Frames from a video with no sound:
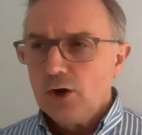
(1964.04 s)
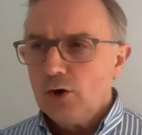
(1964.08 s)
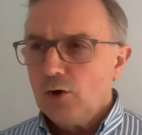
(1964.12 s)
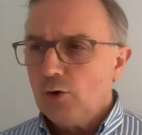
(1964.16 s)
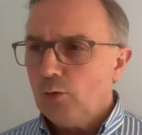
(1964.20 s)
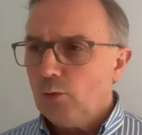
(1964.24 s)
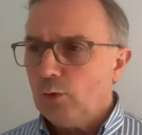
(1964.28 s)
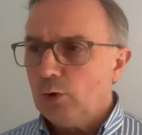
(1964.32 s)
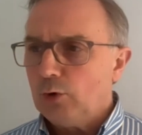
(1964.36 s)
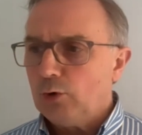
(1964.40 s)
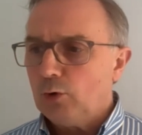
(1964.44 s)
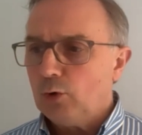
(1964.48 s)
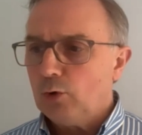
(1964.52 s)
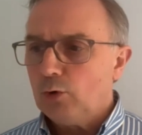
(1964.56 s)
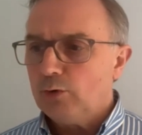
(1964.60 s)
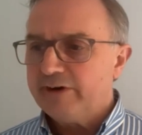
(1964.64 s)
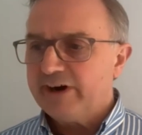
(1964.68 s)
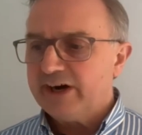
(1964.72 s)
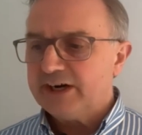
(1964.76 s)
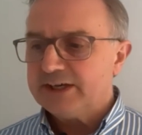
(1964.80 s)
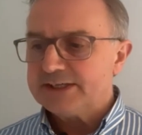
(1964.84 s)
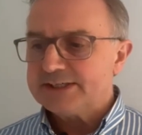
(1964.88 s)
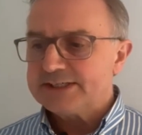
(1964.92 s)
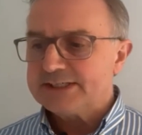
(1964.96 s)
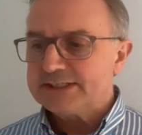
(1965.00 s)
We're
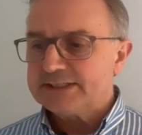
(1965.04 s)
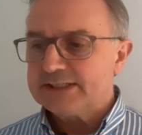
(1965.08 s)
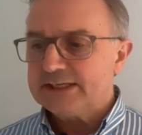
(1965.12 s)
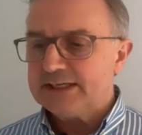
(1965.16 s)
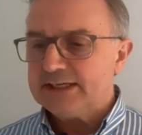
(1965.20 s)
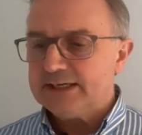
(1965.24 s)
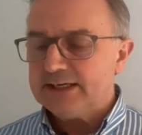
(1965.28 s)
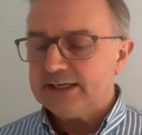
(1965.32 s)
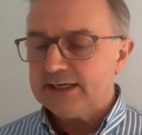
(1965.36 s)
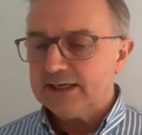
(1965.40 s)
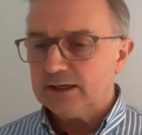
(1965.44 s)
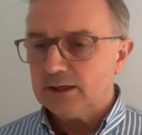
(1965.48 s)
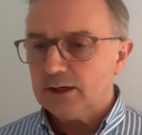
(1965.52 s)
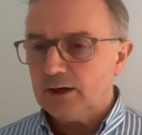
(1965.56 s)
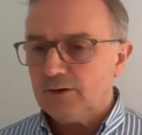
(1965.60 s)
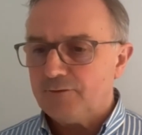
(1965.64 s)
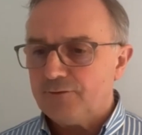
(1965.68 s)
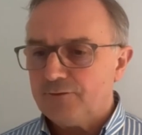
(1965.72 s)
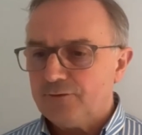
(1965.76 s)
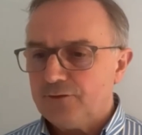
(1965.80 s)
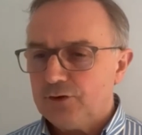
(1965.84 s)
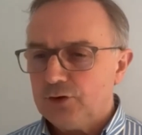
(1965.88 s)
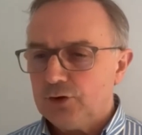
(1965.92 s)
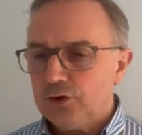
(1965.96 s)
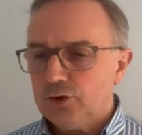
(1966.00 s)
already seeing a
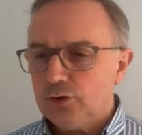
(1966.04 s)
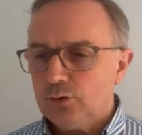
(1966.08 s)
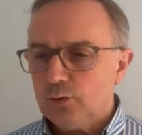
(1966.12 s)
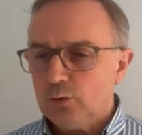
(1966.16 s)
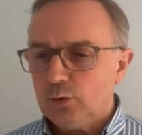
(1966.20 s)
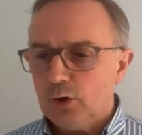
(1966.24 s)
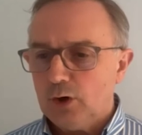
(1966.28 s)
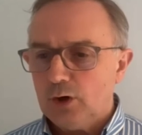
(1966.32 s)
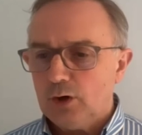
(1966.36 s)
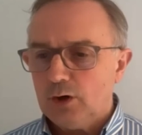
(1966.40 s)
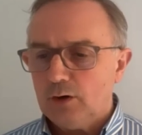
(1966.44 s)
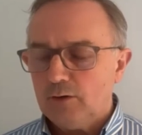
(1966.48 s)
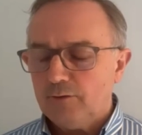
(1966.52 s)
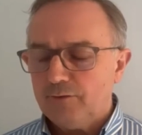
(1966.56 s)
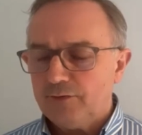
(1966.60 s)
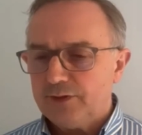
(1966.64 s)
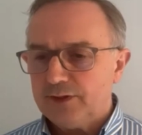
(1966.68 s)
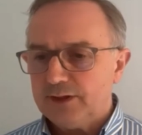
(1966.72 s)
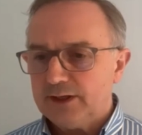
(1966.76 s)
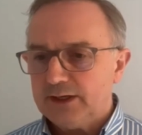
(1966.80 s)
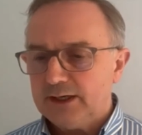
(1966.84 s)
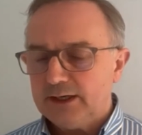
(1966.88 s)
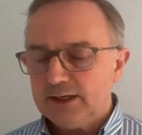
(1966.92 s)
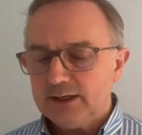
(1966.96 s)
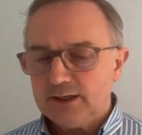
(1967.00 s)
few of
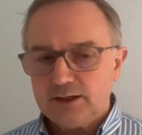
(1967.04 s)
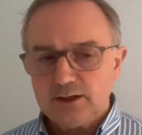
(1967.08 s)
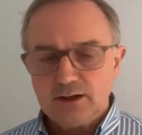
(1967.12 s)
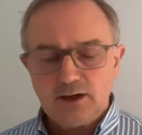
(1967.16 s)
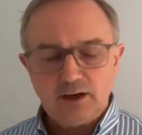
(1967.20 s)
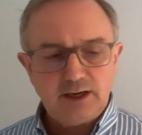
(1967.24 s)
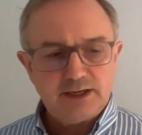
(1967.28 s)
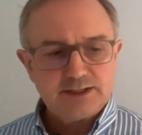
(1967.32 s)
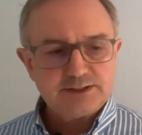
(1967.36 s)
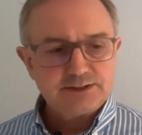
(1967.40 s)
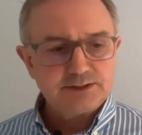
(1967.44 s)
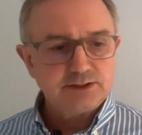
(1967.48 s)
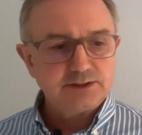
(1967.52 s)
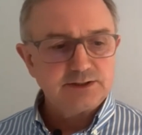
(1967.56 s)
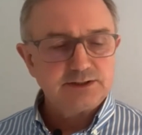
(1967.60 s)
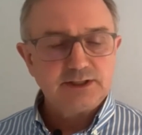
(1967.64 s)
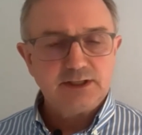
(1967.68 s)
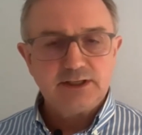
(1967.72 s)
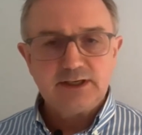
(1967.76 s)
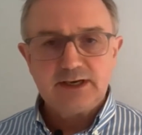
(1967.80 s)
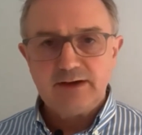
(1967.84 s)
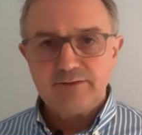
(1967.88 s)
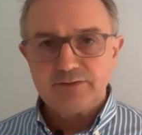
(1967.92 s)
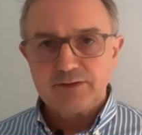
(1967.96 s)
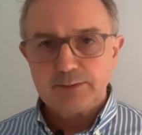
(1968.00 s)
the guys that
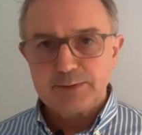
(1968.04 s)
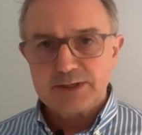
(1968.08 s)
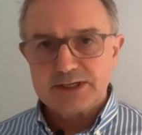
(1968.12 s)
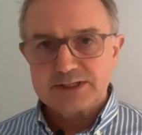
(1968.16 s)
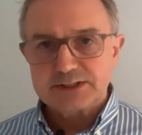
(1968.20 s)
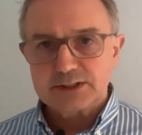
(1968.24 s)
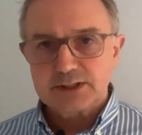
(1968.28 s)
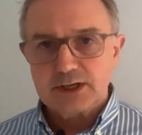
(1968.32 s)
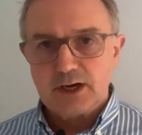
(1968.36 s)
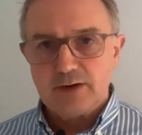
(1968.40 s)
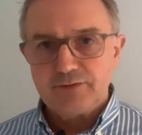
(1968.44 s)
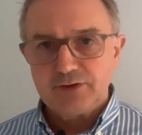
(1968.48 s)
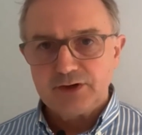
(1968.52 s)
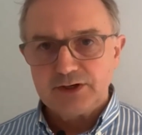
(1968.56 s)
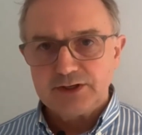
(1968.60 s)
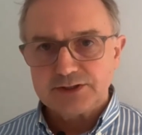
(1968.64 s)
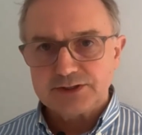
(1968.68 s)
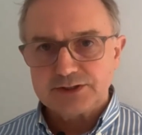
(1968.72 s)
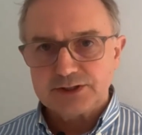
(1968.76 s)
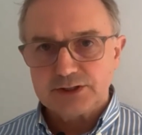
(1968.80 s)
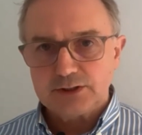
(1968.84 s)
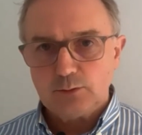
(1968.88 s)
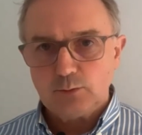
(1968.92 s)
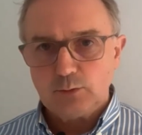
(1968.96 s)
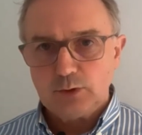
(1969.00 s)
didn't have the best
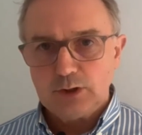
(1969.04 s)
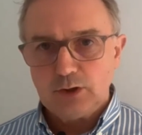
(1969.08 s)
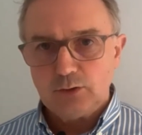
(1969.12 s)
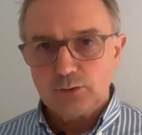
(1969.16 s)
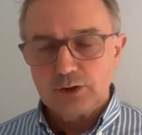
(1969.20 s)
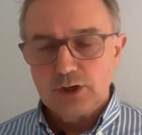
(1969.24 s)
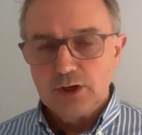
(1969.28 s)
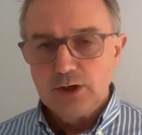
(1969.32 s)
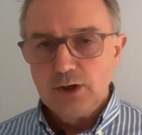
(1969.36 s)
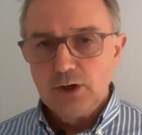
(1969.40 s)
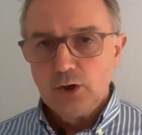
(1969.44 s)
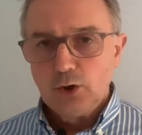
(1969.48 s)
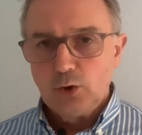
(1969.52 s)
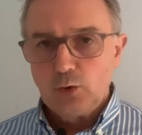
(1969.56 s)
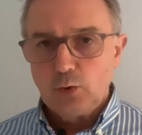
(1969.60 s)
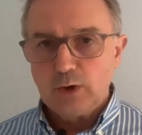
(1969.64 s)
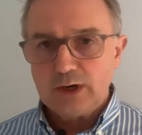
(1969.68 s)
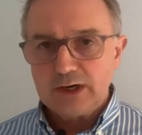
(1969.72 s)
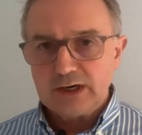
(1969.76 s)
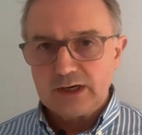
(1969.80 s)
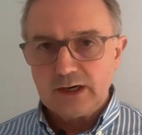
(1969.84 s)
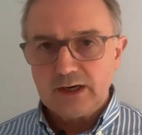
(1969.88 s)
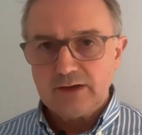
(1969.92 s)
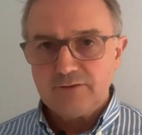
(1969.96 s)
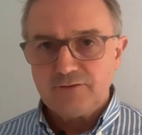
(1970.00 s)
governance in the world
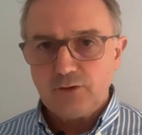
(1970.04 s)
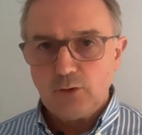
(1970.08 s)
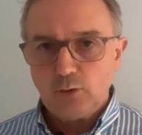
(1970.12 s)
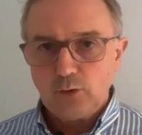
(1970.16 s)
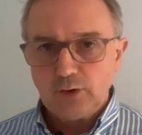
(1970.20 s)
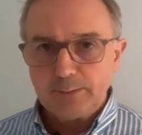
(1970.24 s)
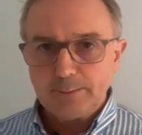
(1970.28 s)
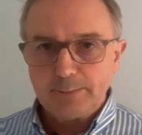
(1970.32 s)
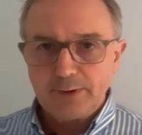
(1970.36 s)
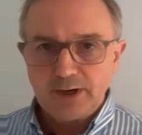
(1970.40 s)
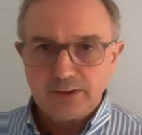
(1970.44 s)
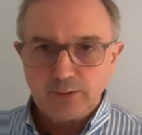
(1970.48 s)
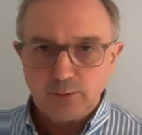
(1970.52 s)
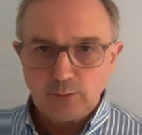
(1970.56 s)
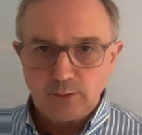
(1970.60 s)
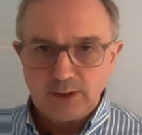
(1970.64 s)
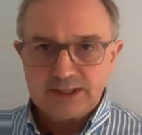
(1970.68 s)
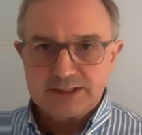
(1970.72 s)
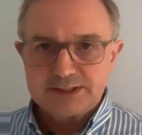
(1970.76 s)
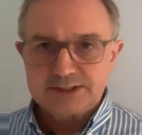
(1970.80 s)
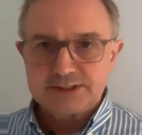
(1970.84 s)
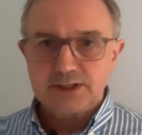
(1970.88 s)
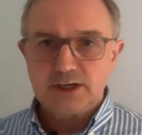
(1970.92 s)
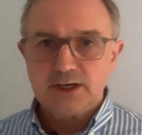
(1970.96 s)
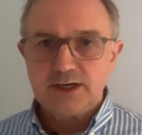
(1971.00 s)
quickly falling by the
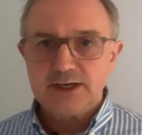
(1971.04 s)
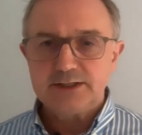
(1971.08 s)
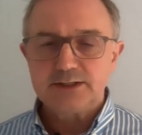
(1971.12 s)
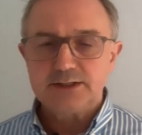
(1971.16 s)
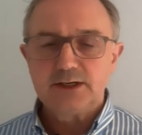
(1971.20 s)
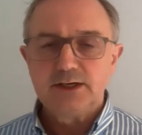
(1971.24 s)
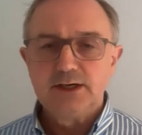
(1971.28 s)
wayside.